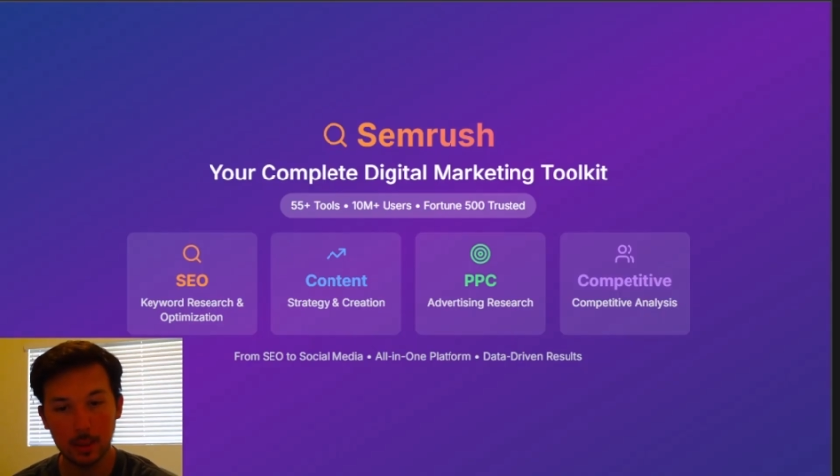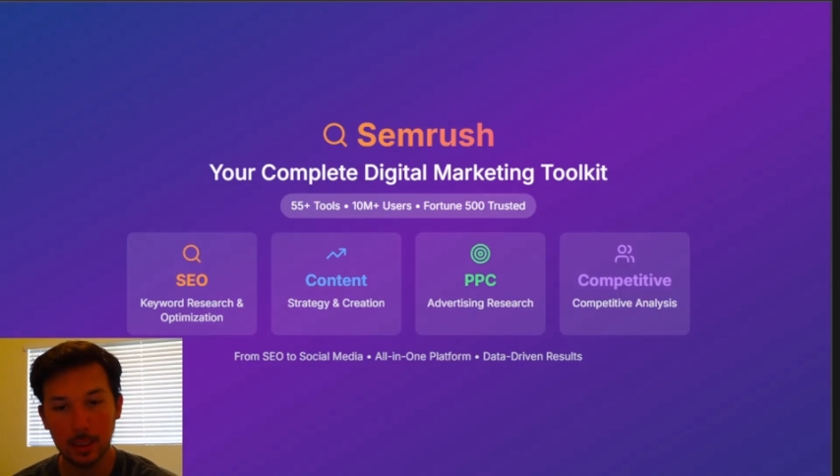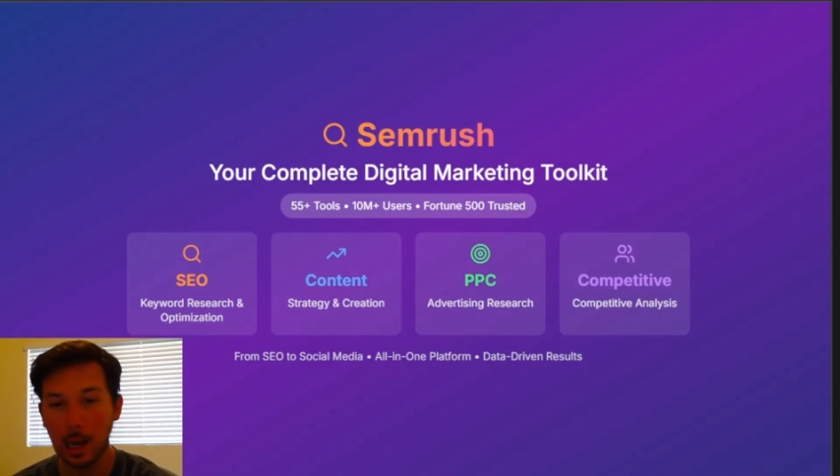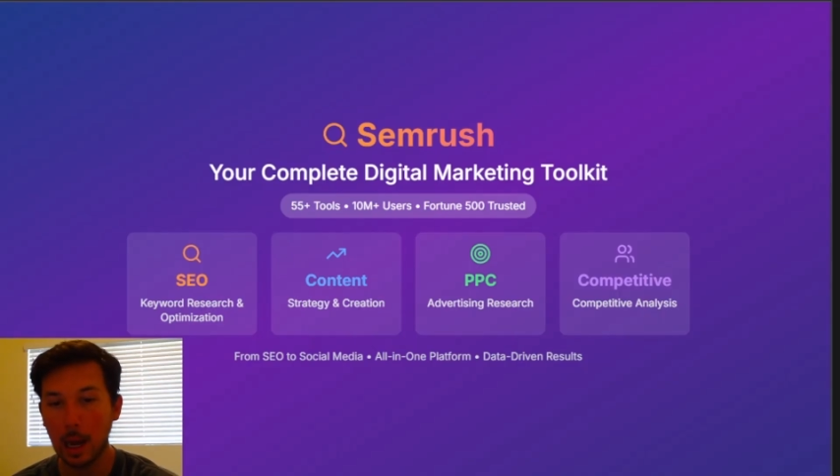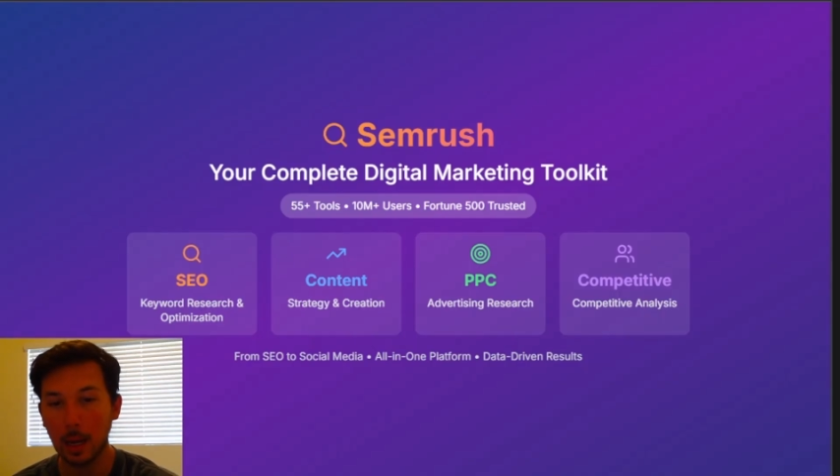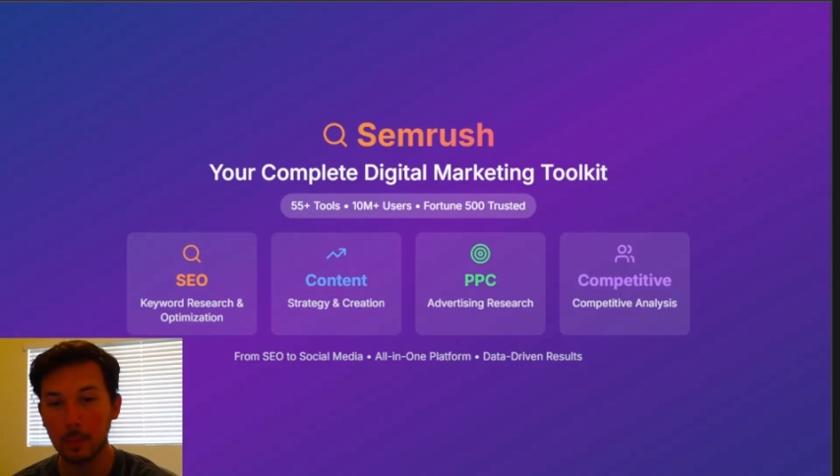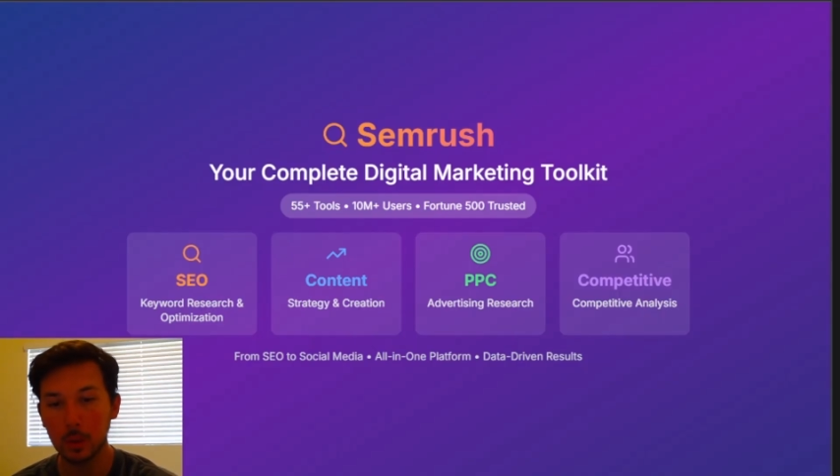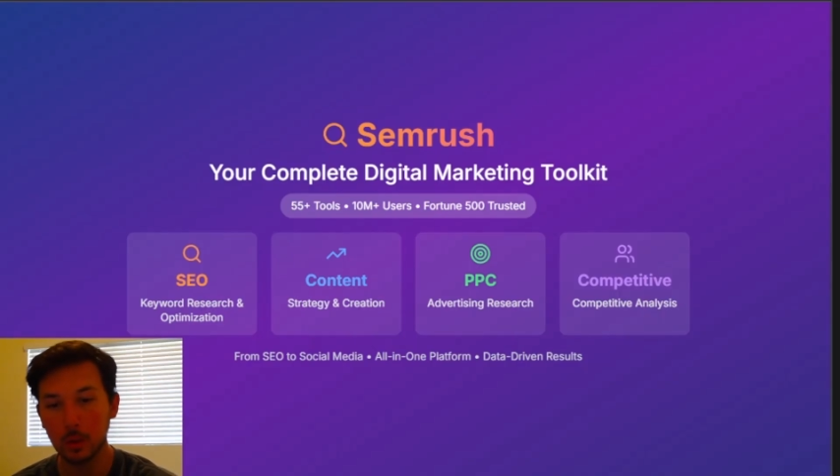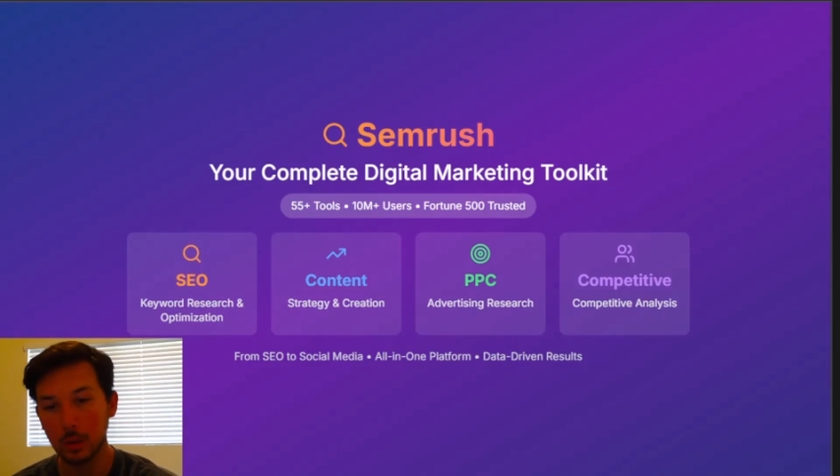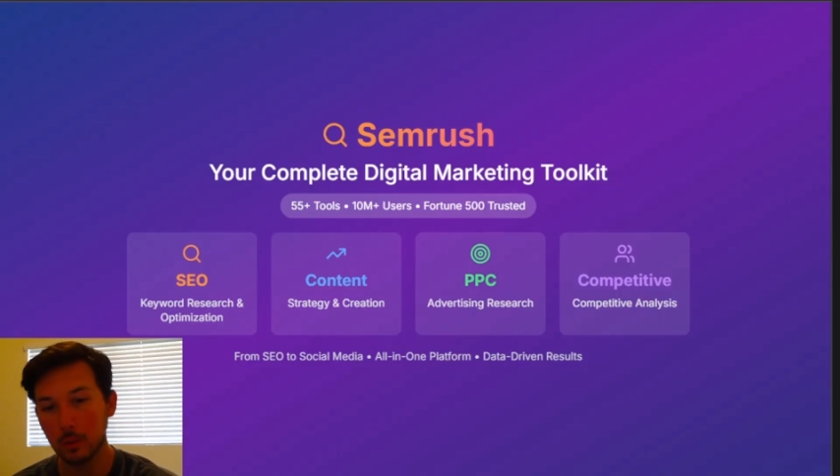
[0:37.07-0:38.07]
of time
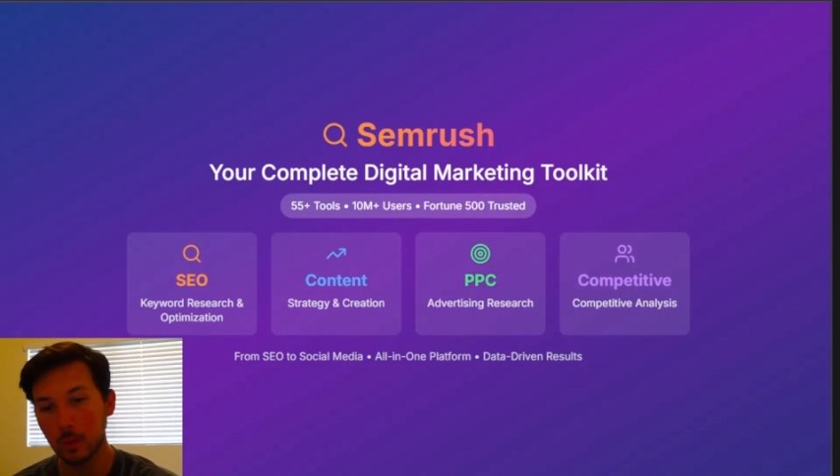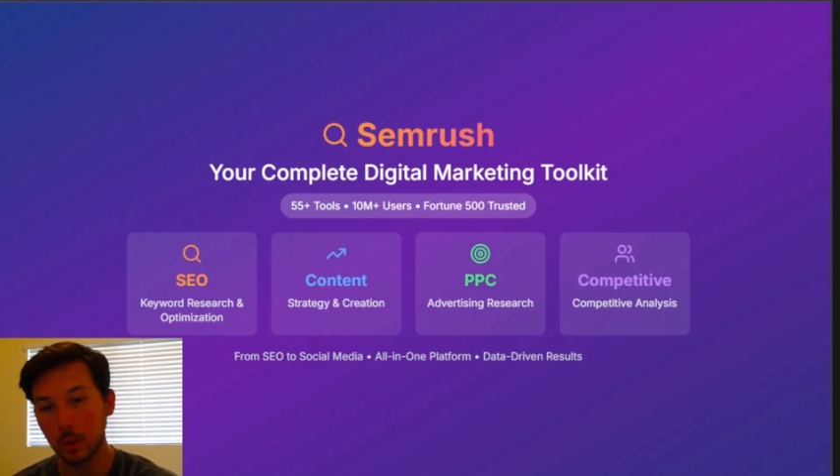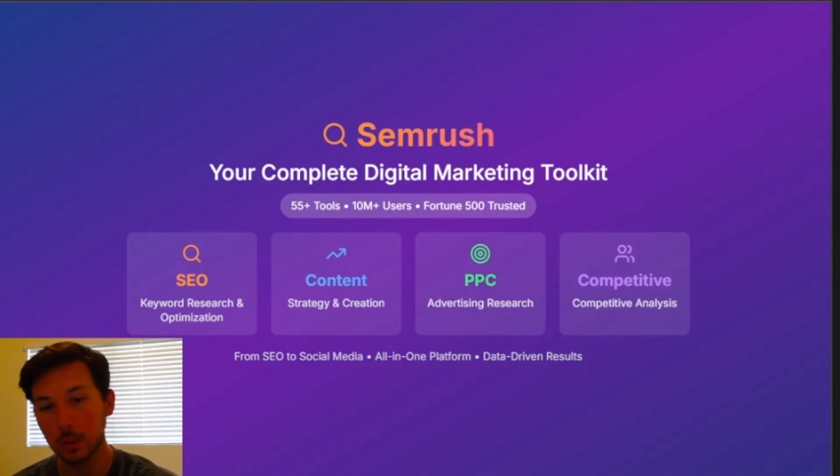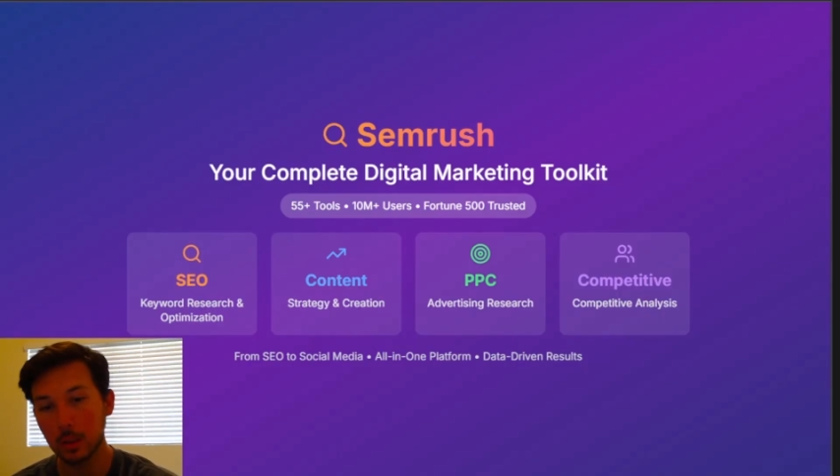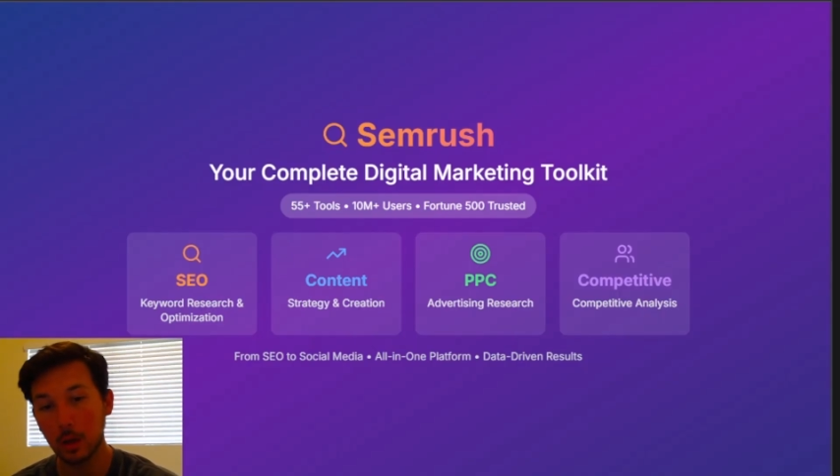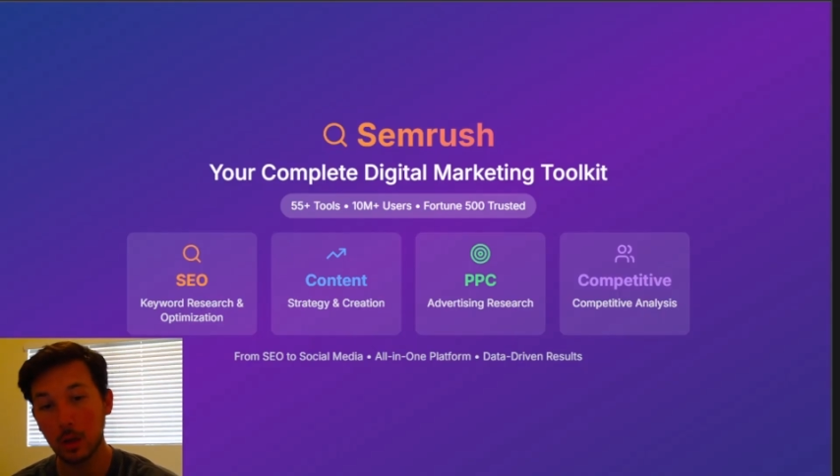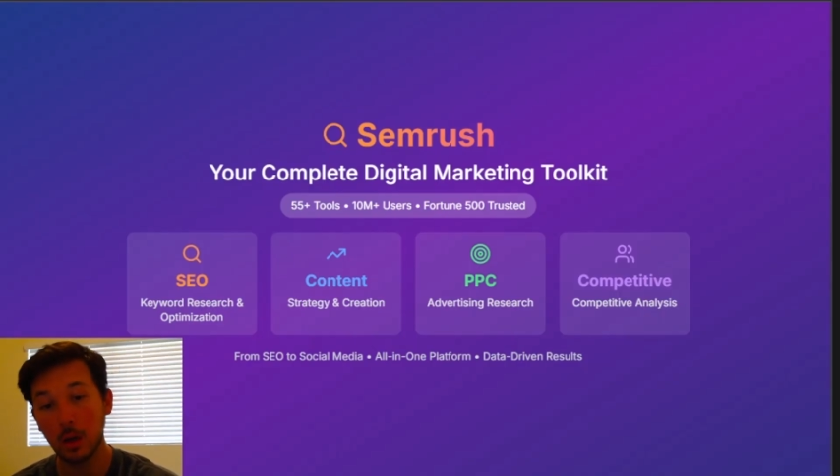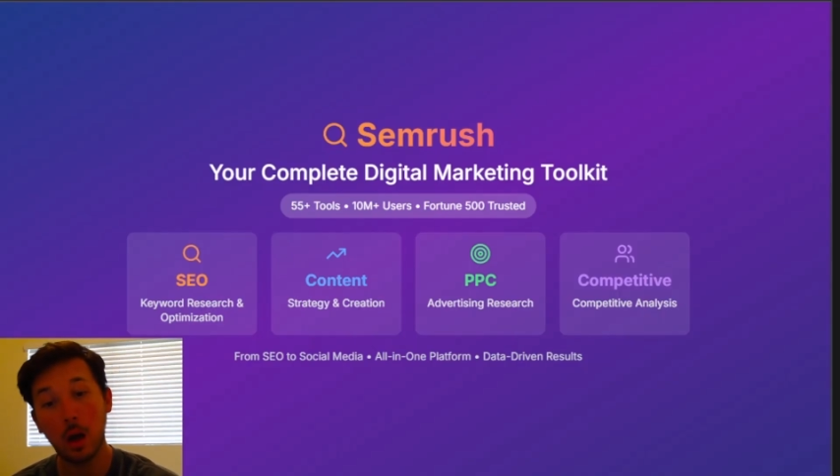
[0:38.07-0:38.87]
so you can focus on